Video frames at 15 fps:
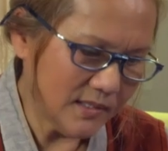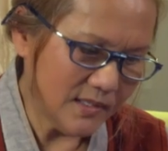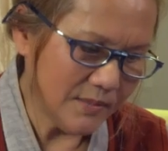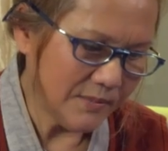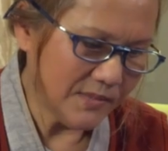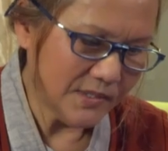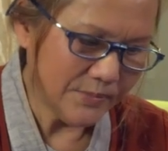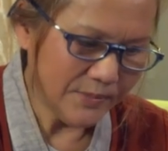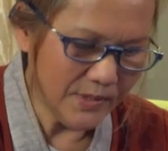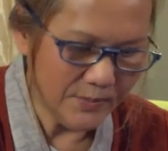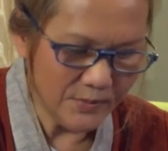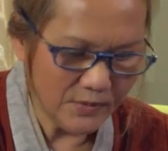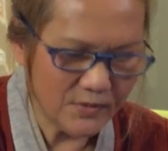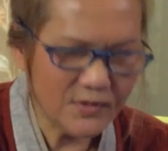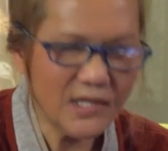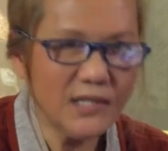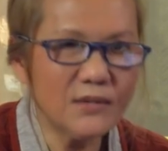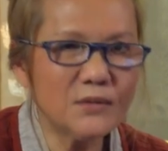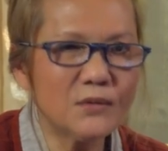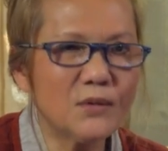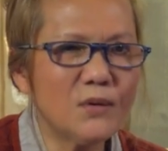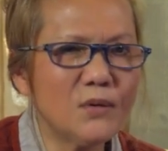some people
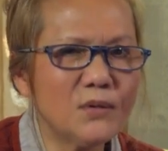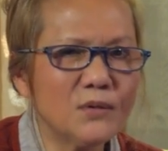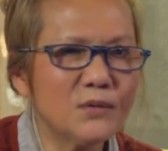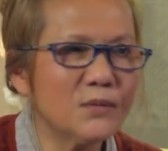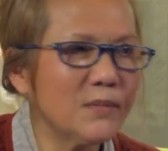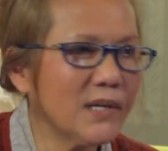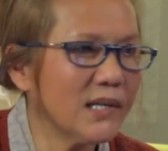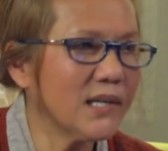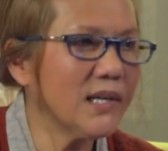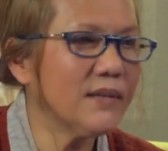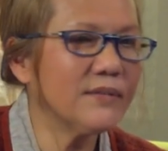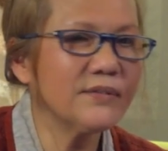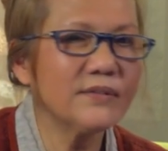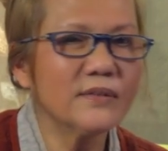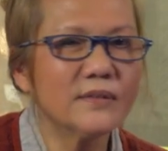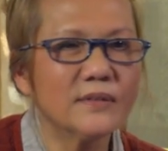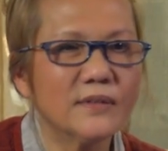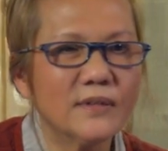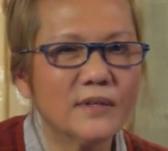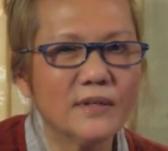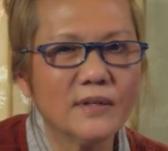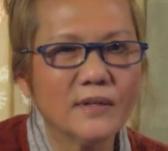tried to go into my cave.
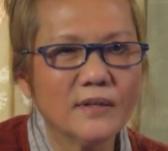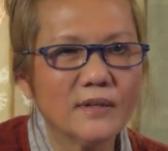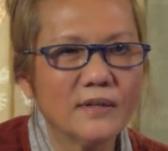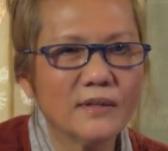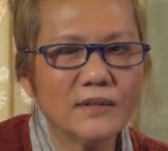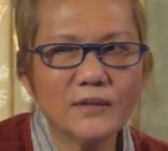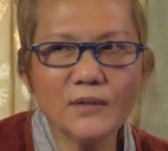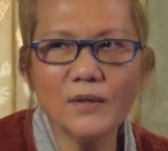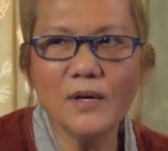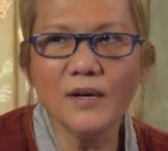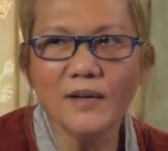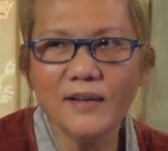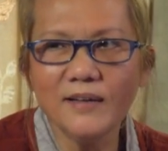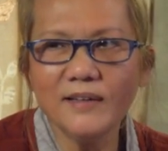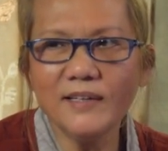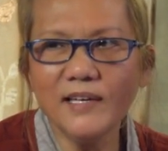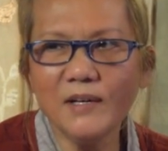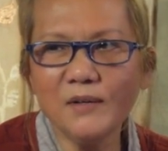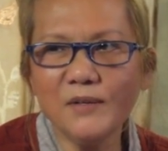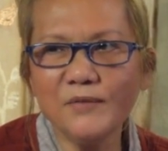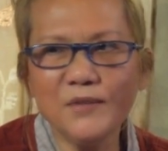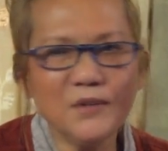So
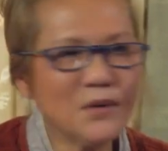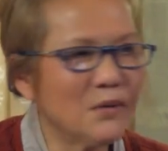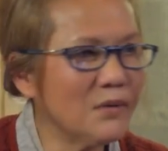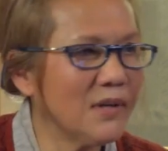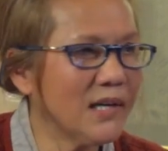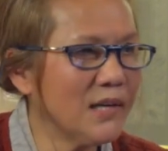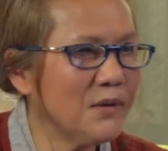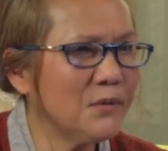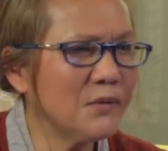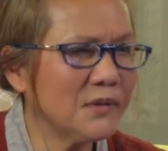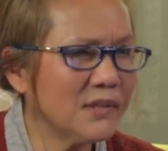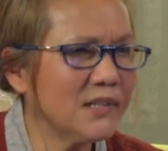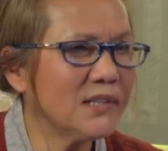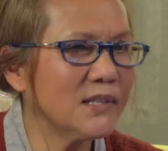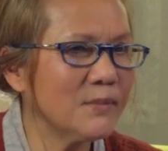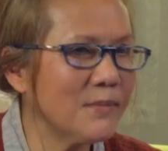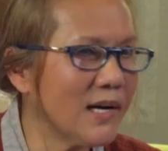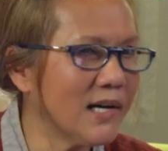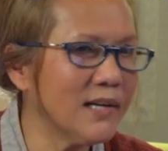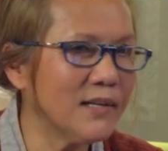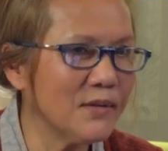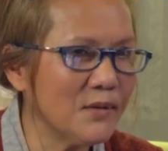now if you go there, you will see some
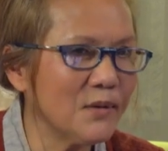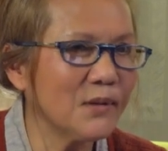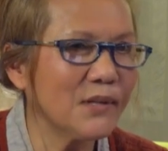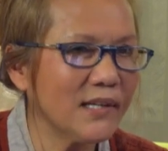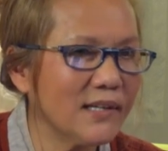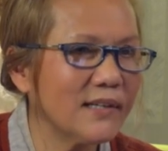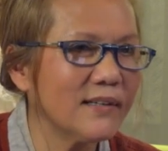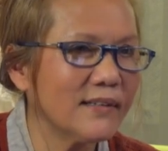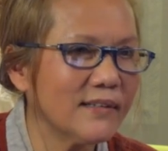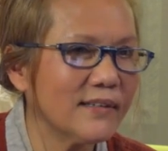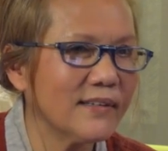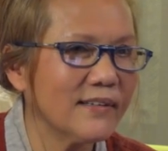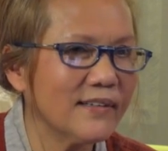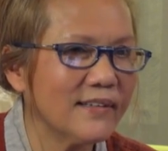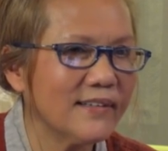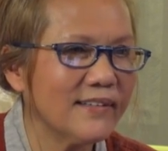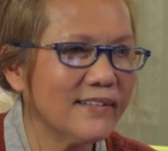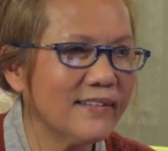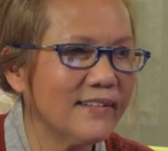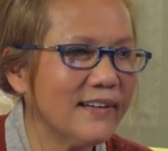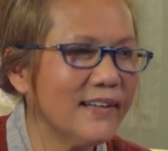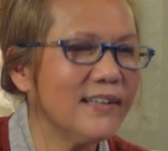iron door there.
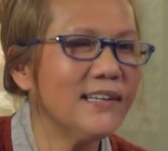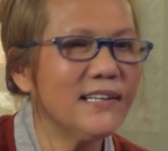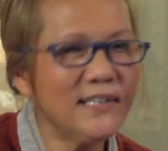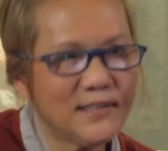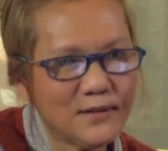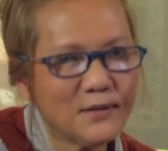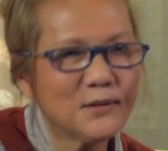Here